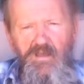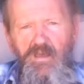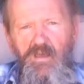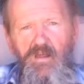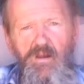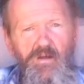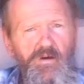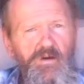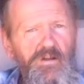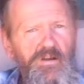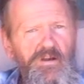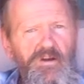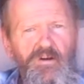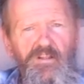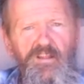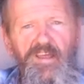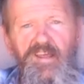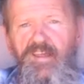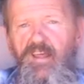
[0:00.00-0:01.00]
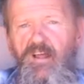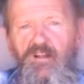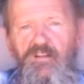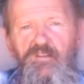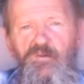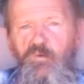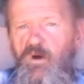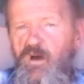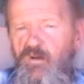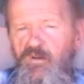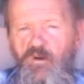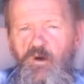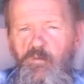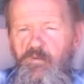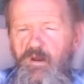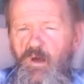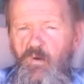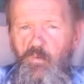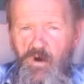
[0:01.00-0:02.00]
and it hurt like hell to walk home.
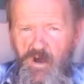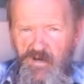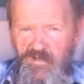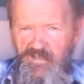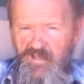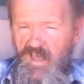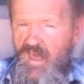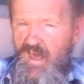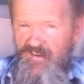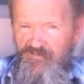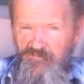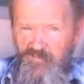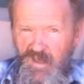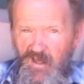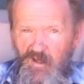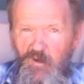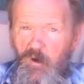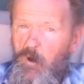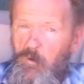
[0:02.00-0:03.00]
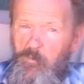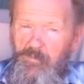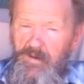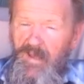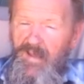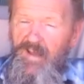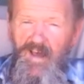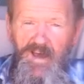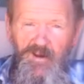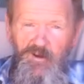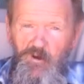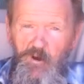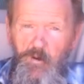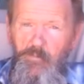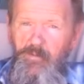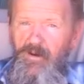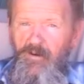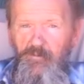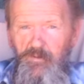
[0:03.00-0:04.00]
And I walked a half-mile home, and I got
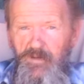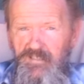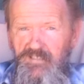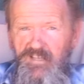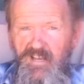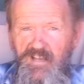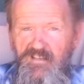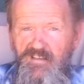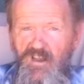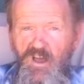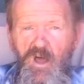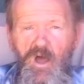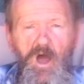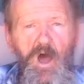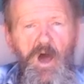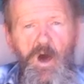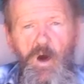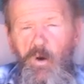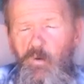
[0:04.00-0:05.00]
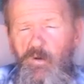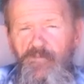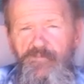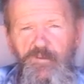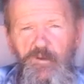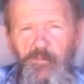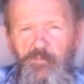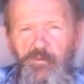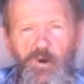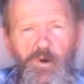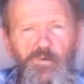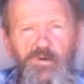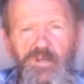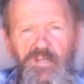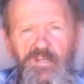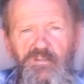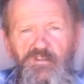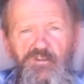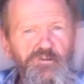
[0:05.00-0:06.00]
home, and everybody says, oh, if you broke
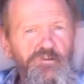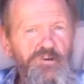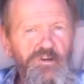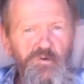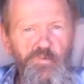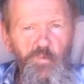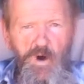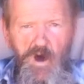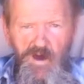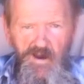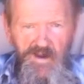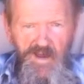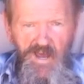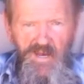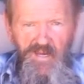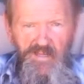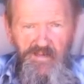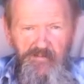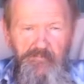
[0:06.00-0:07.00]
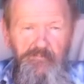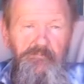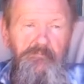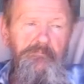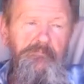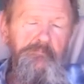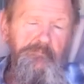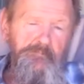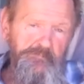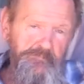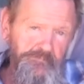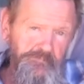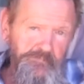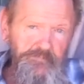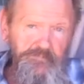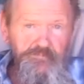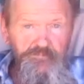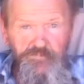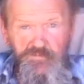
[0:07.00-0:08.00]
it, you couldn't walk on it.
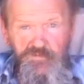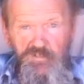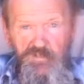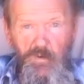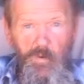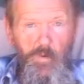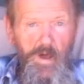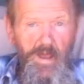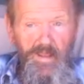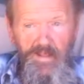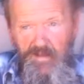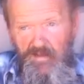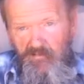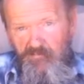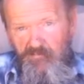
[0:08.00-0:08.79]
So I